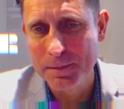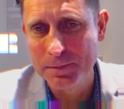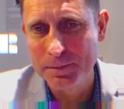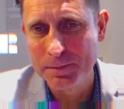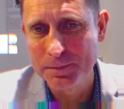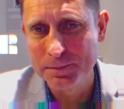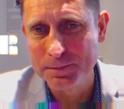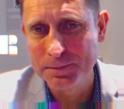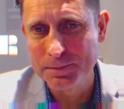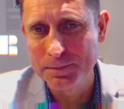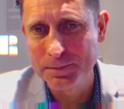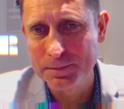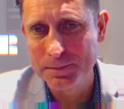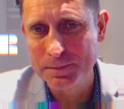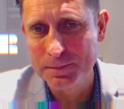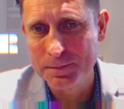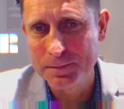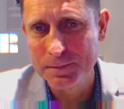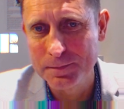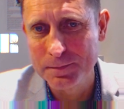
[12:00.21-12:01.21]

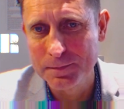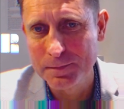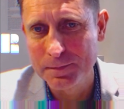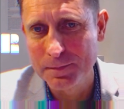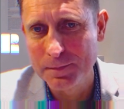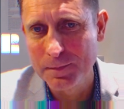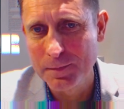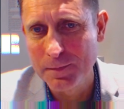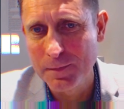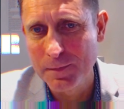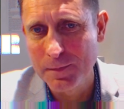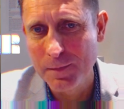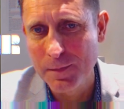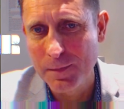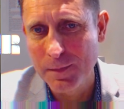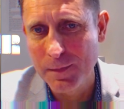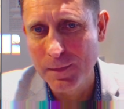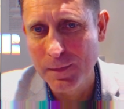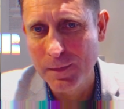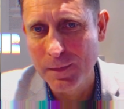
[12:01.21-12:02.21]

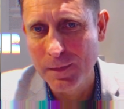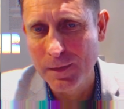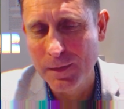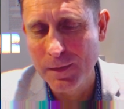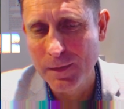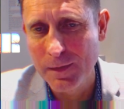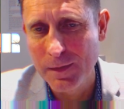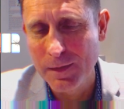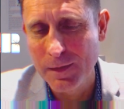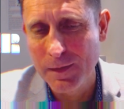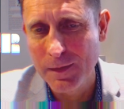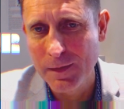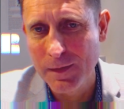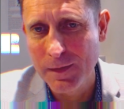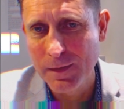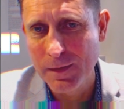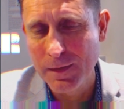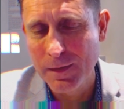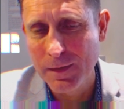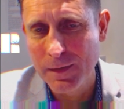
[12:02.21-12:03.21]

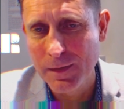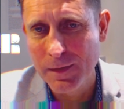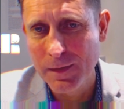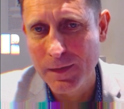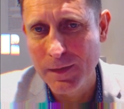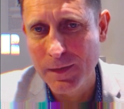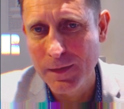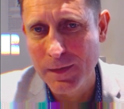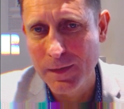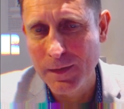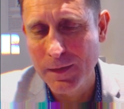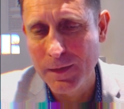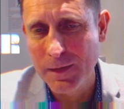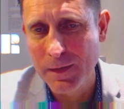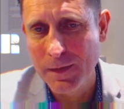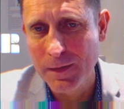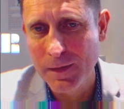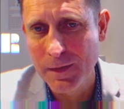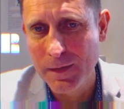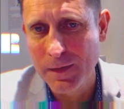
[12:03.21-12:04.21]

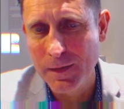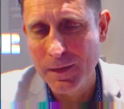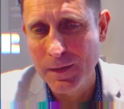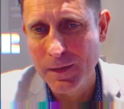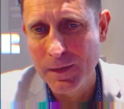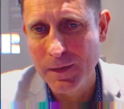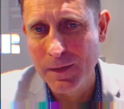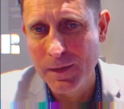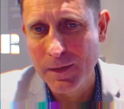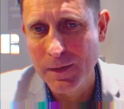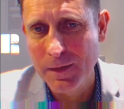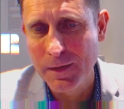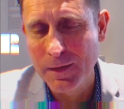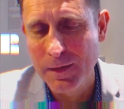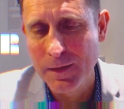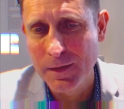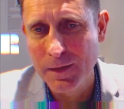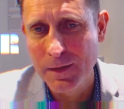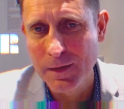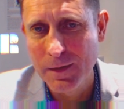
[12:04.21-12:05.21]

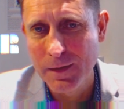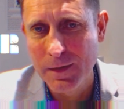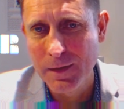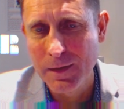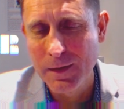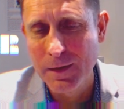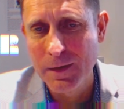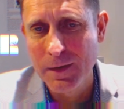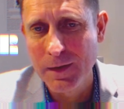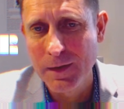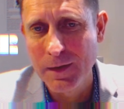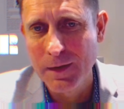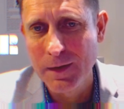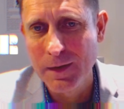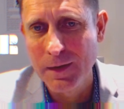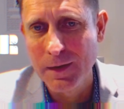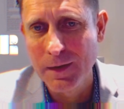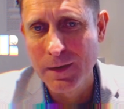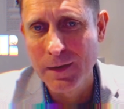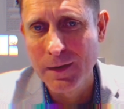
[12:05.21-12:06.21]

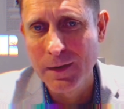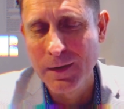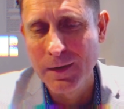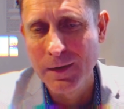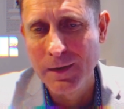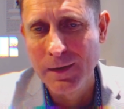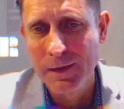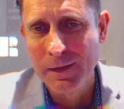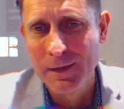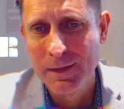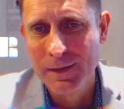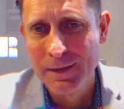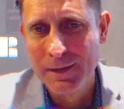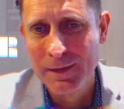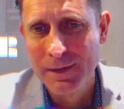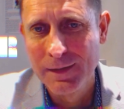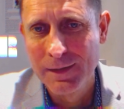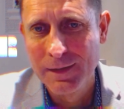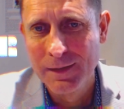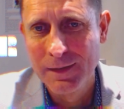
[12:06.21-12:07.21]

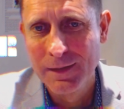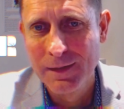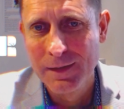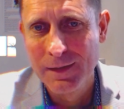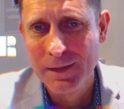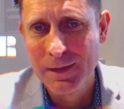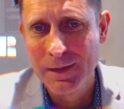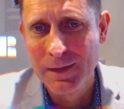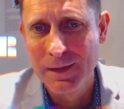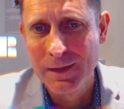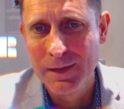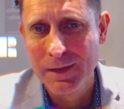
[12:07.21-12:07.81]
(silent)